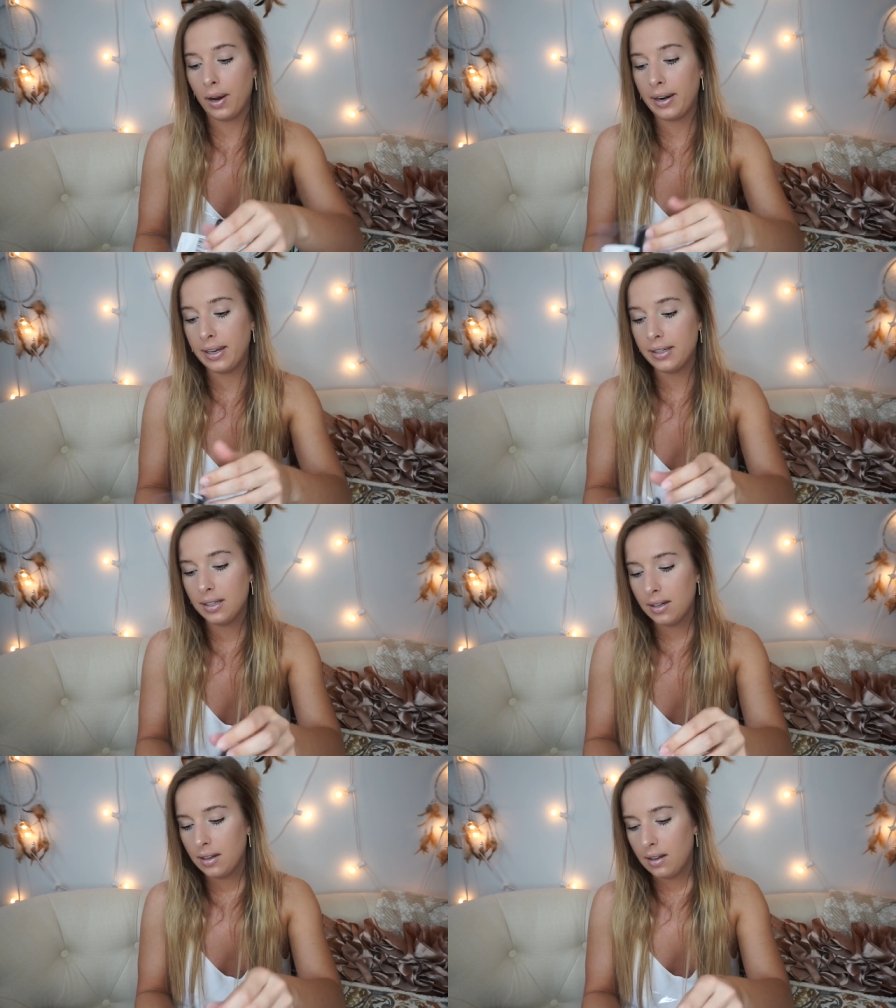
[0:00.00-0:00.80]
on it
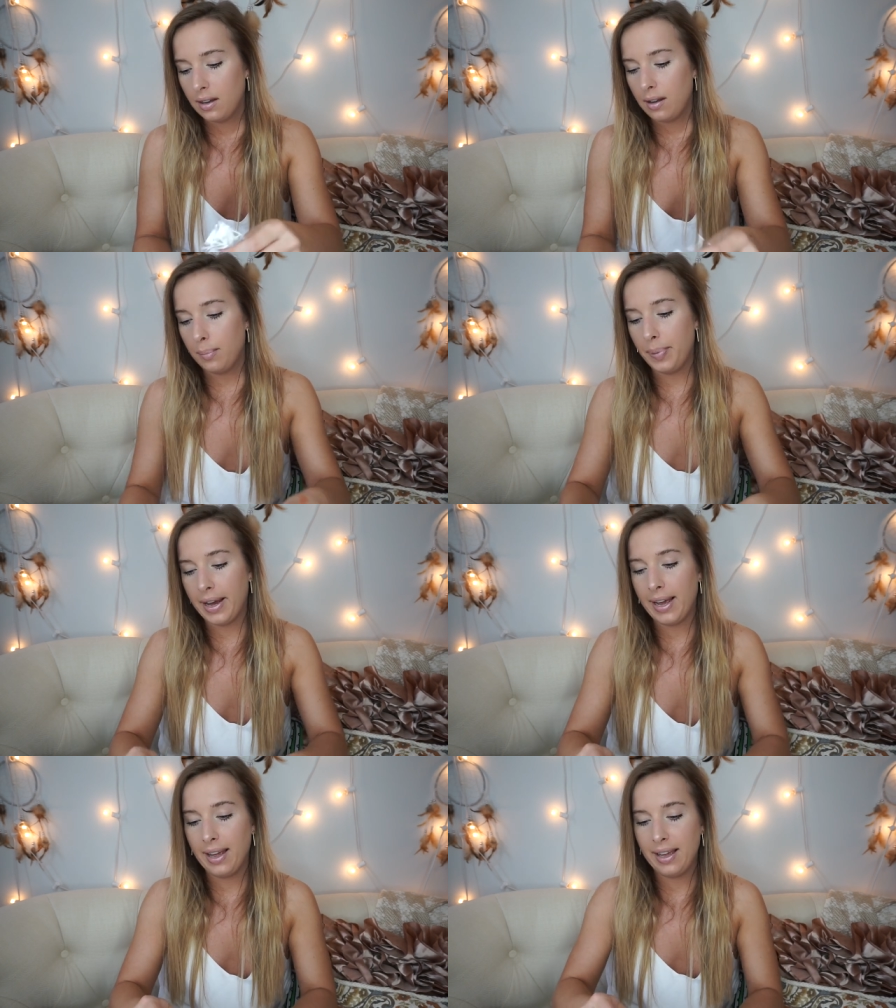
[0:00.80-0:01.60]

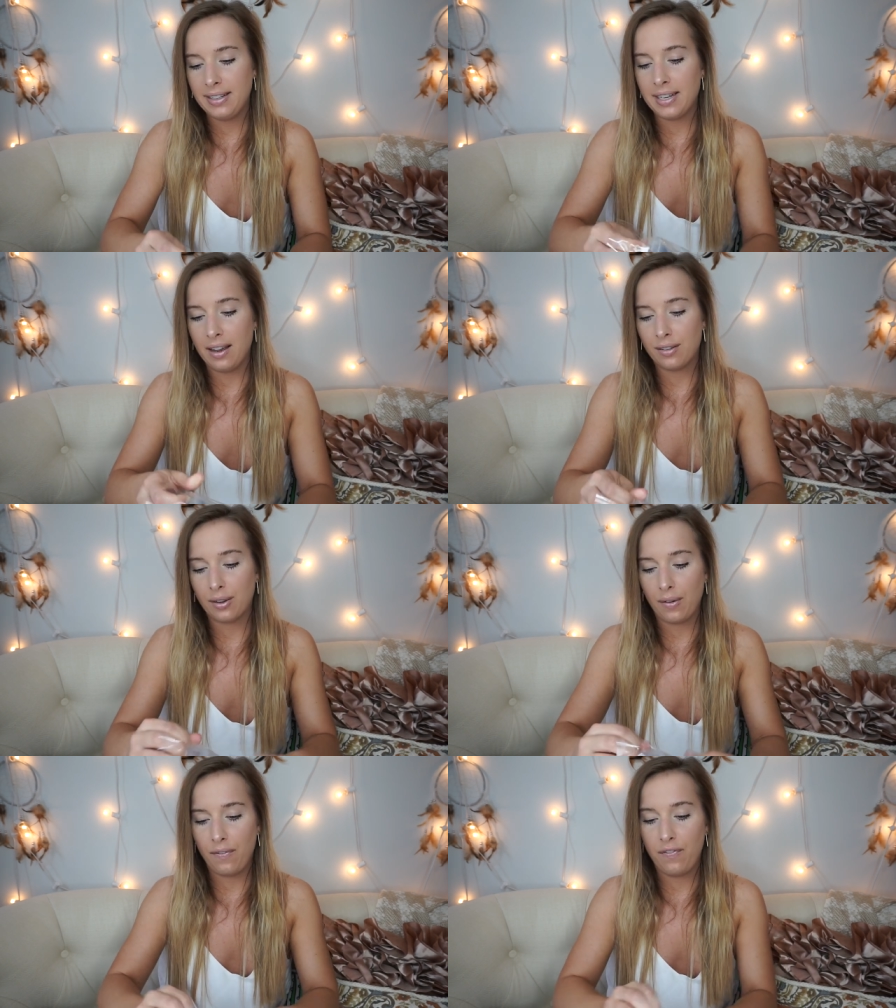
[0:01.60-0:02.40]
but it does
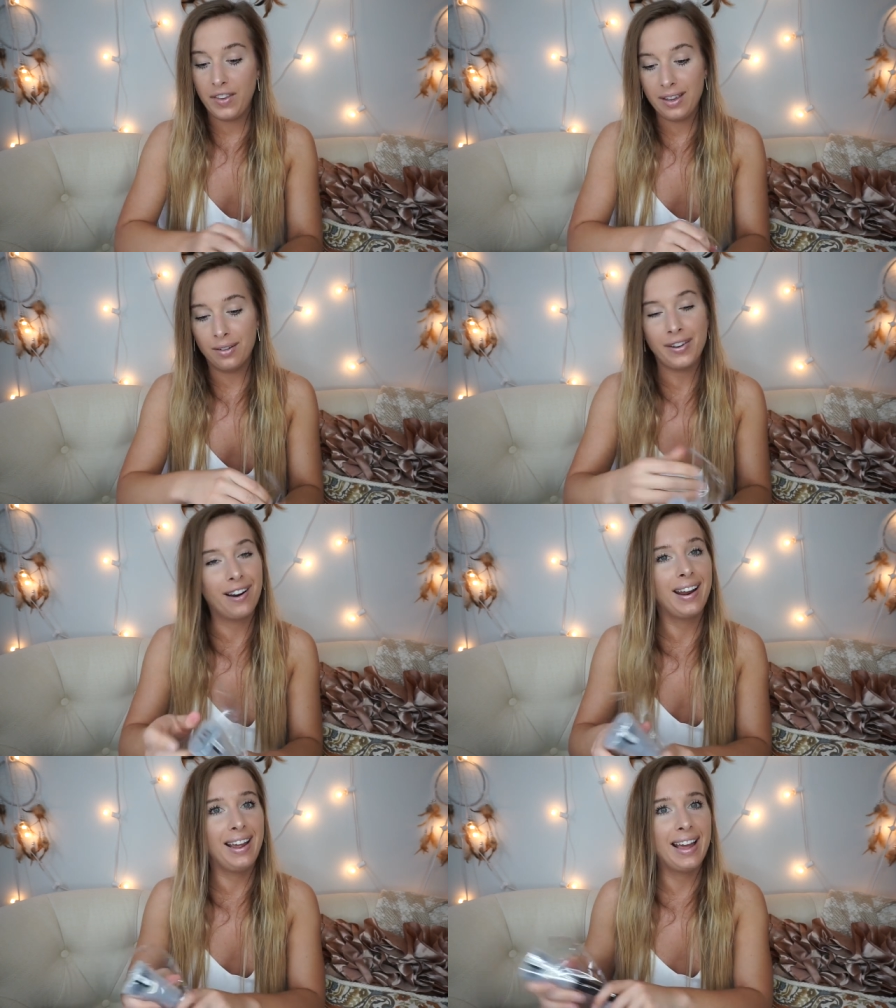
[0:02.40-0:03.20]
feel
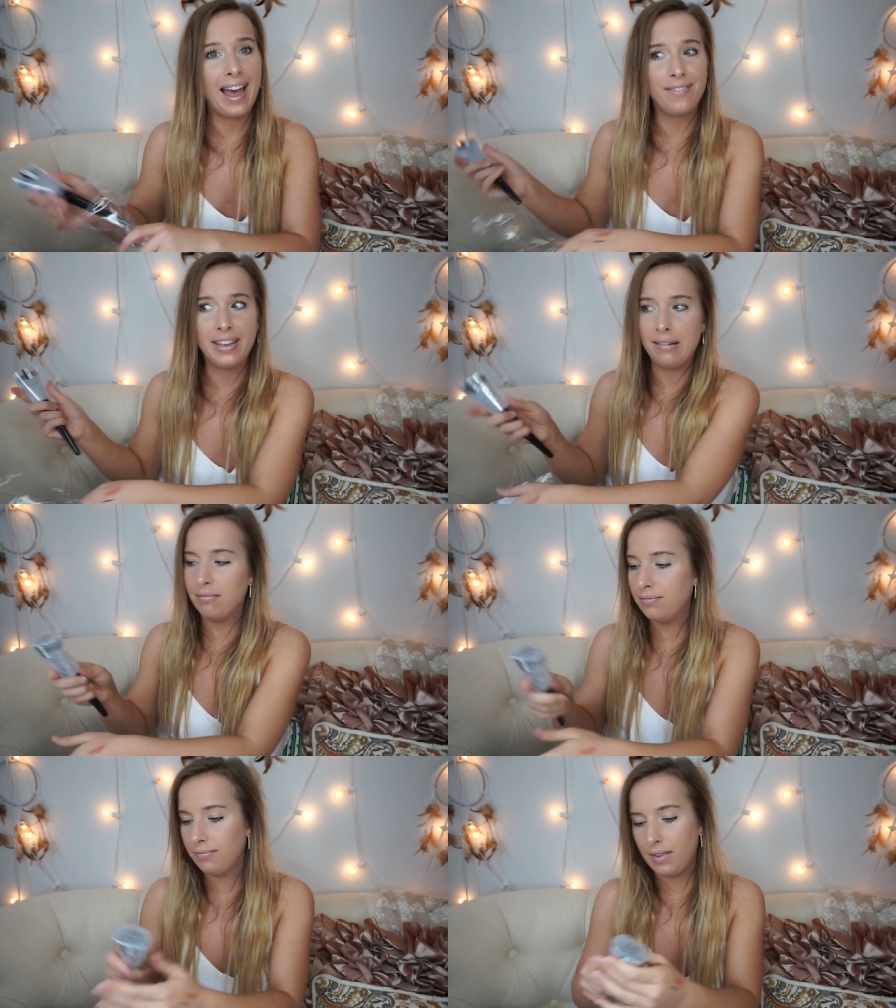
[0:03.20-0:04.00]
very heavy.
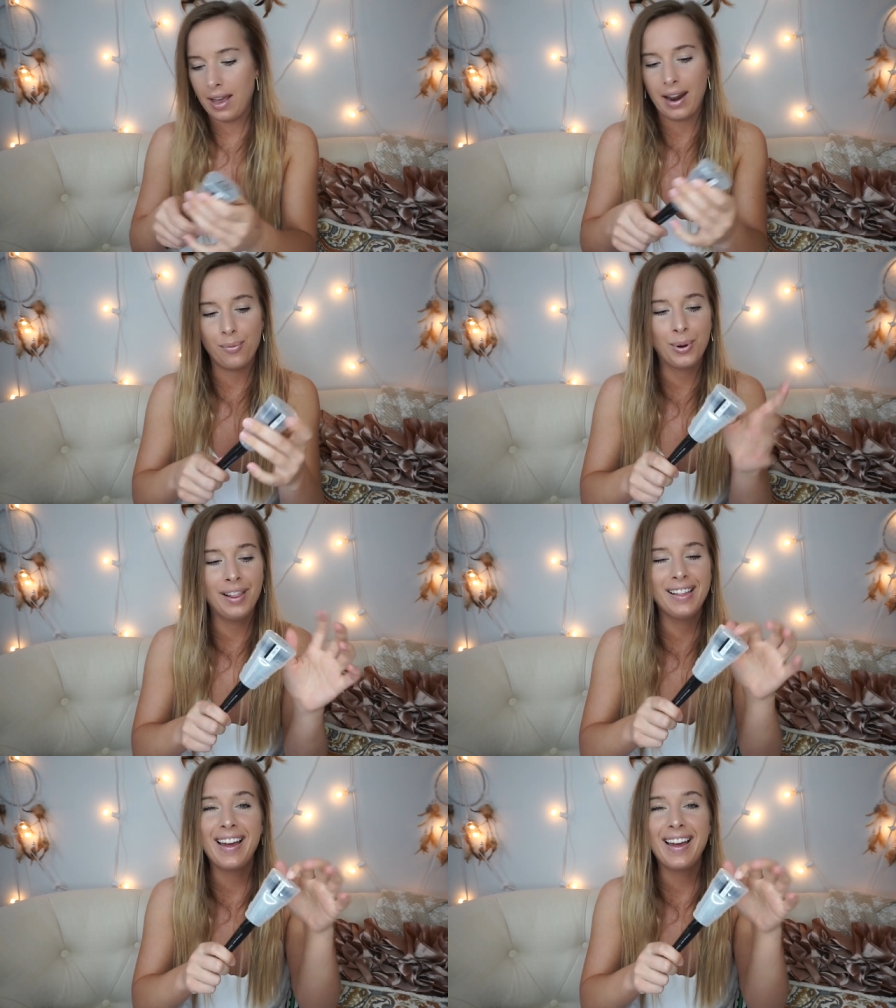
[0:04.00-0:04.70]
And I really